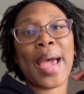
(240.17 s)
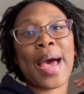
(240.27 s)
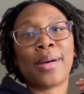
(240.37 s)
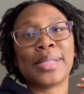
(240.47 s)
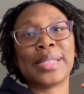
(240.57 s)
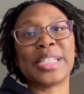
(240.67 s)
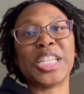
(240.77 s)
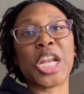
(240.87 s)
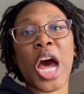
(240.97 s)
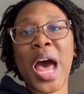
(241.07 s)
house is
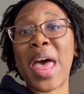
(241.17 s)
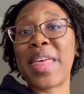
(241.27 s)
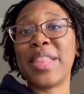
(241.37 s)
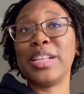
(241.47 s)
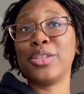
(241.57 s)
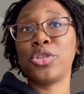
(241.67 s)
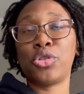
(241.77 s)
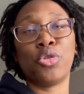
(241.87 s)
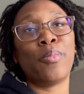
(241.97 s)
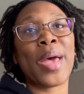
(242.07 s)
not
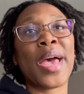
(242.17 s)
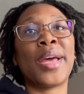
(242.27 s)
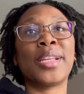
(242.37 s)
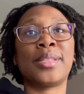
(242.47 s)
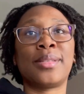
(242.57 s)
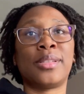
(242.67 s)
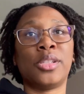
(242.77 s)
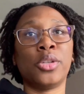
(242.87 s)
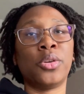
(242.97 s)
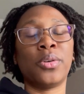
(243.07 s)
too bad. It's
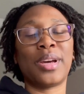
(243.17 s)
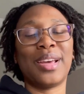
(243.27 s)
still